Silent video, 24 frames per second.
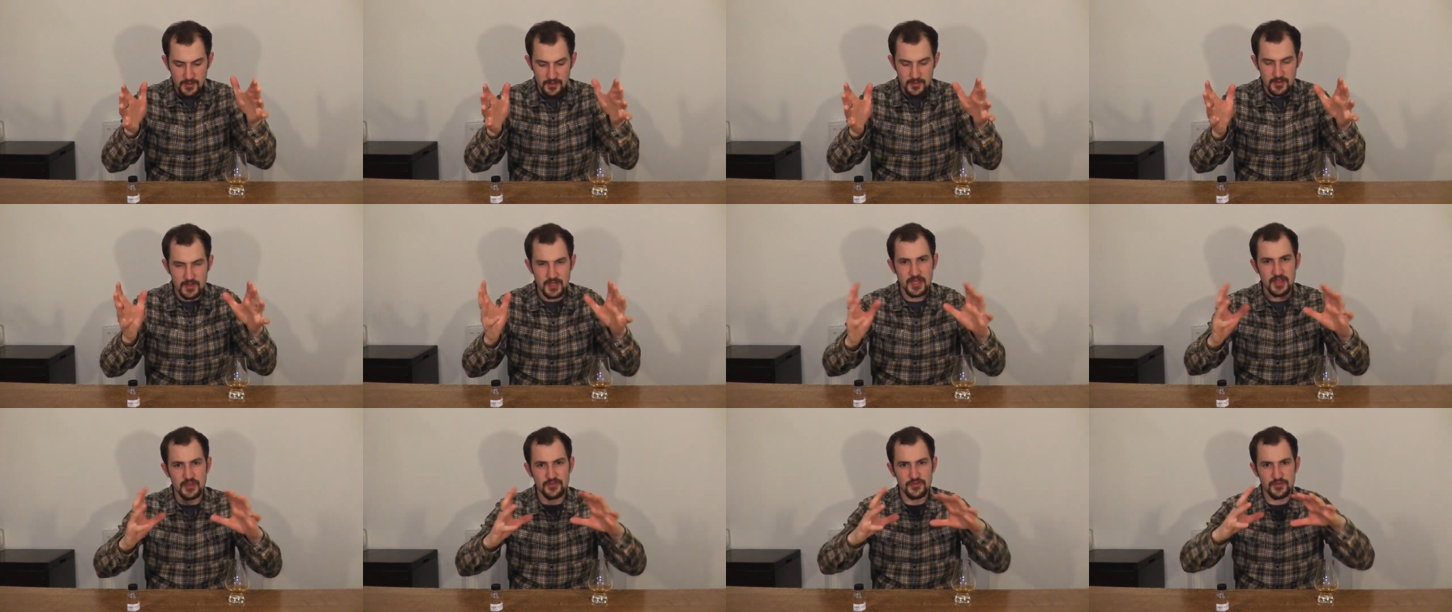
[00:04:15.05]

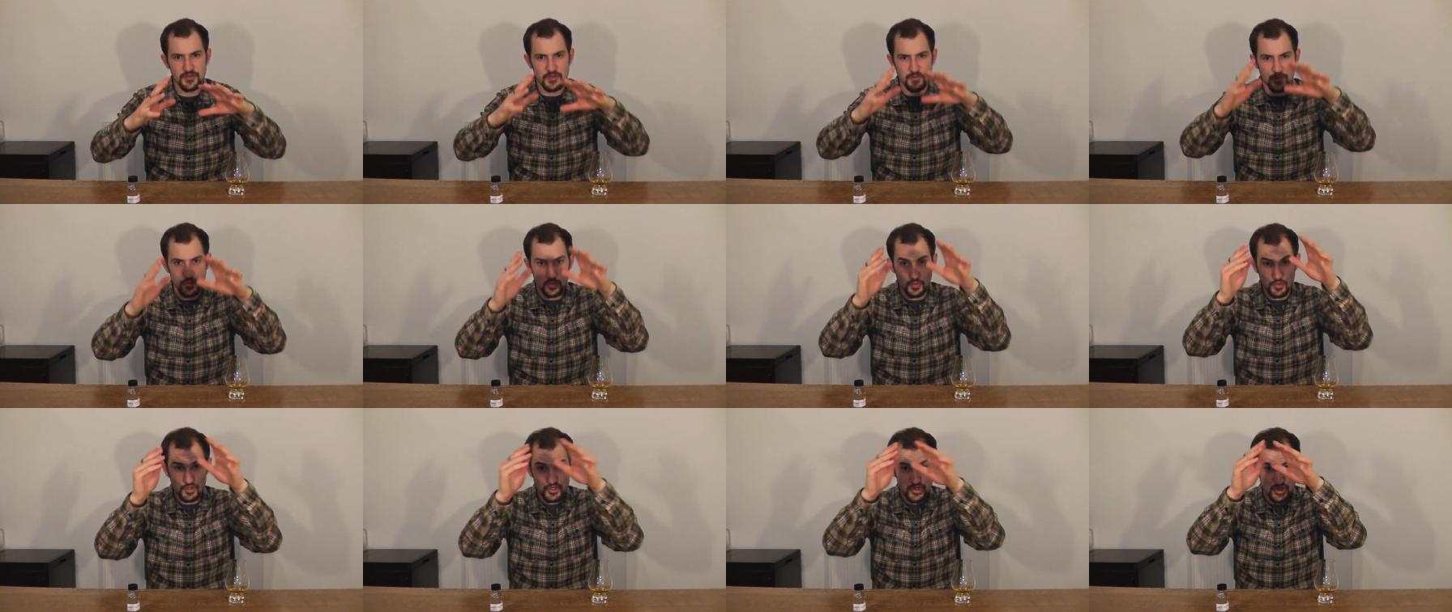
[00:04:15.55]
You get stuff
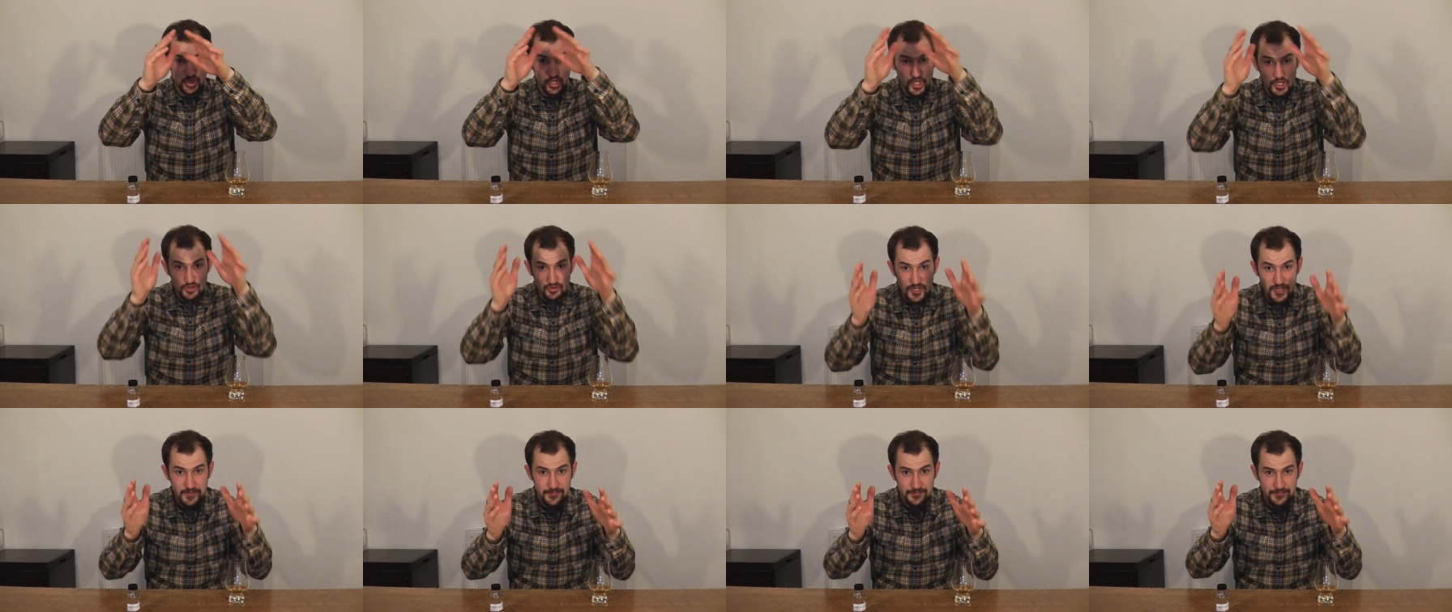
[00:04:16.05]
called
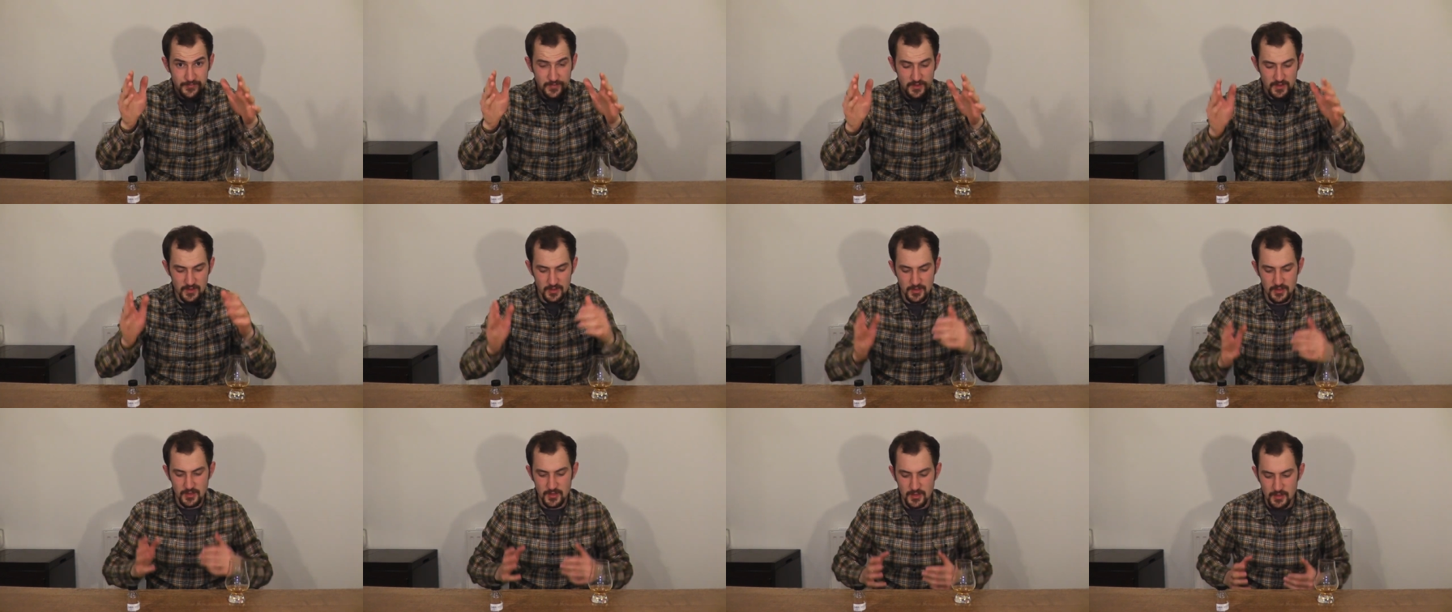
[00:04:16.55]
jaggery,
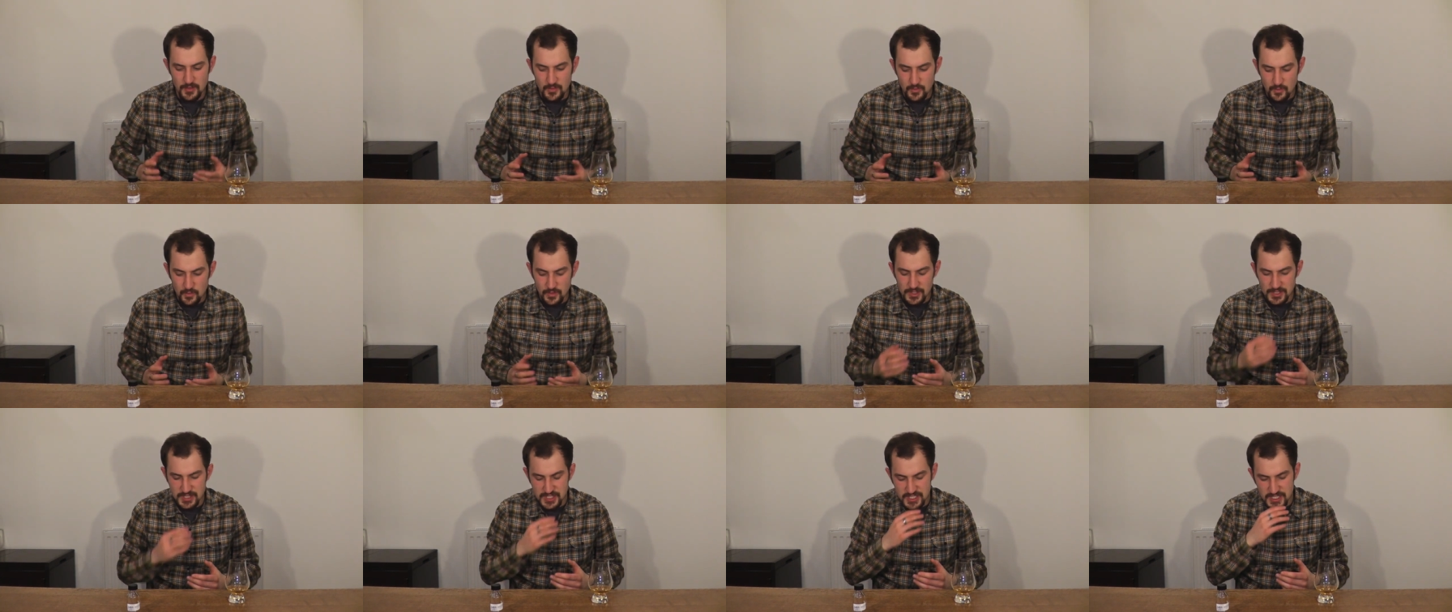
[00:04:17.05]

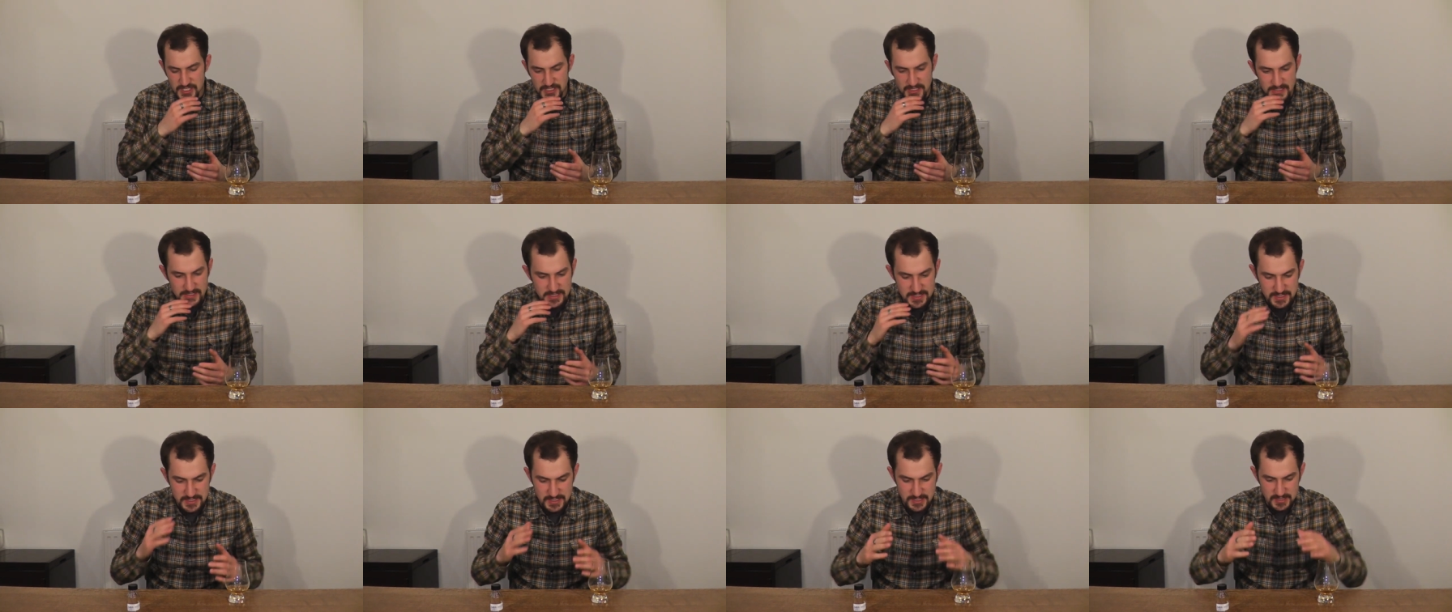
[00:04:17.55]
which
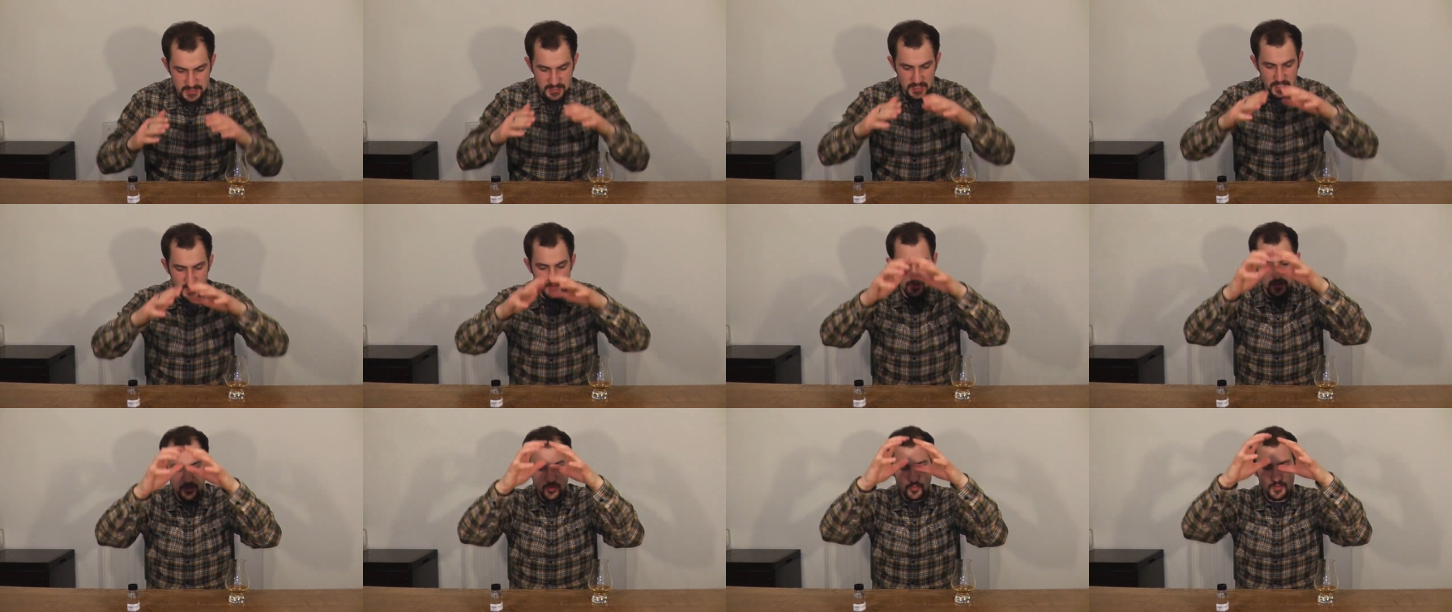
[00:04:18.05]
is kind
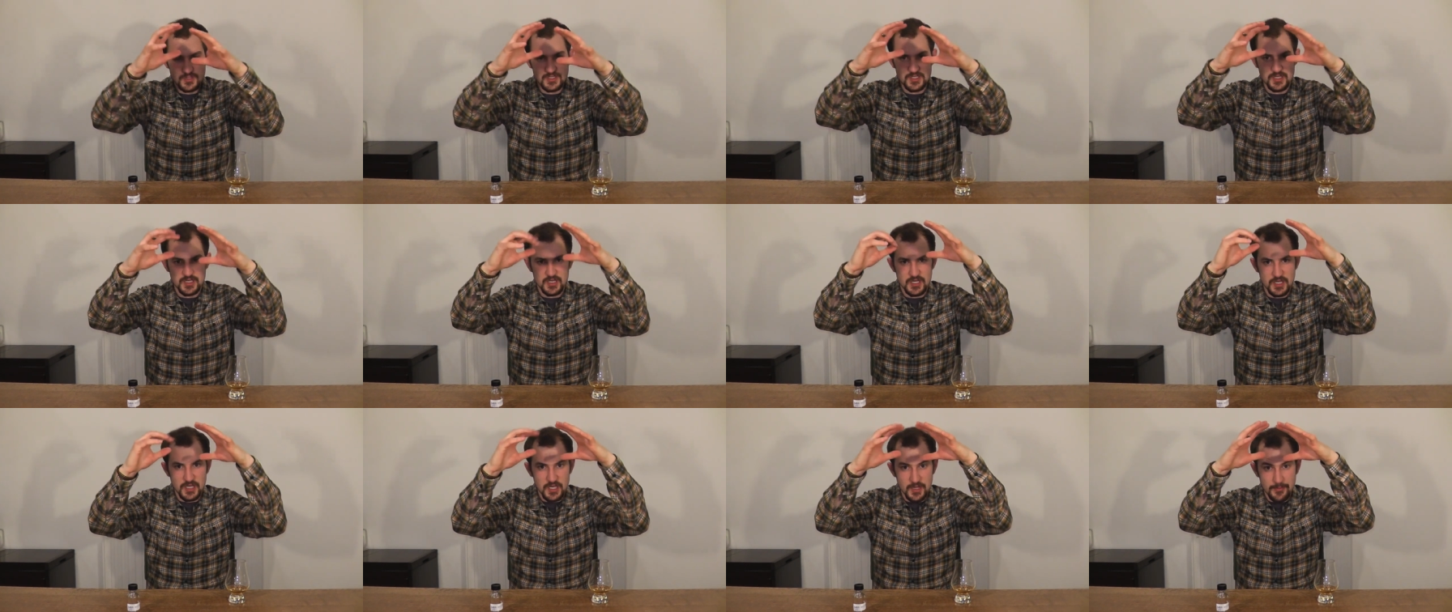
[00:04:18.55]
of almost
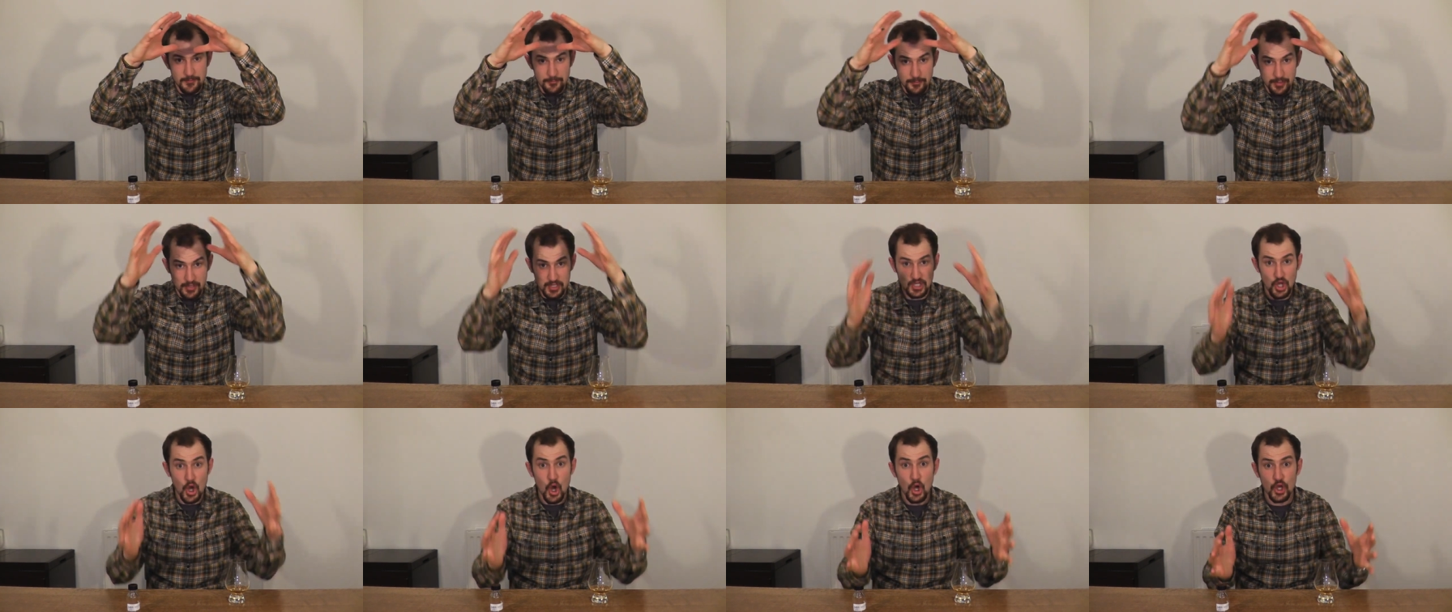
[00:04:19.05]
like a, a
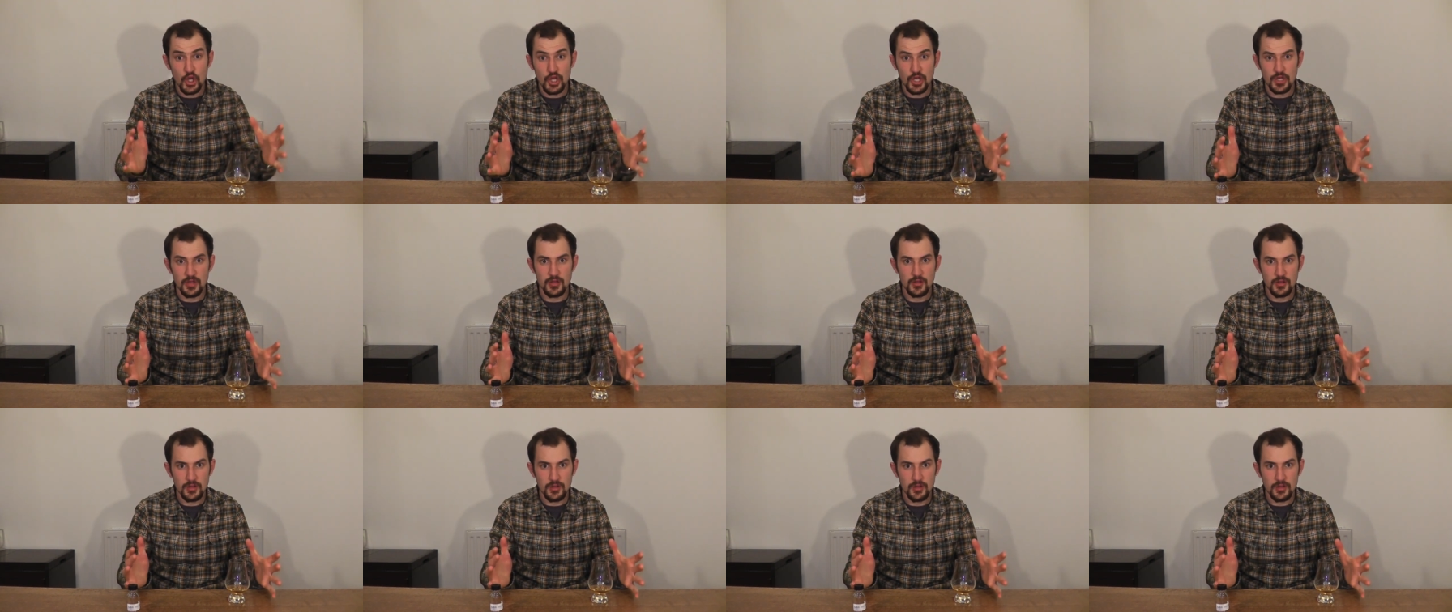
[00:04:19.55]
block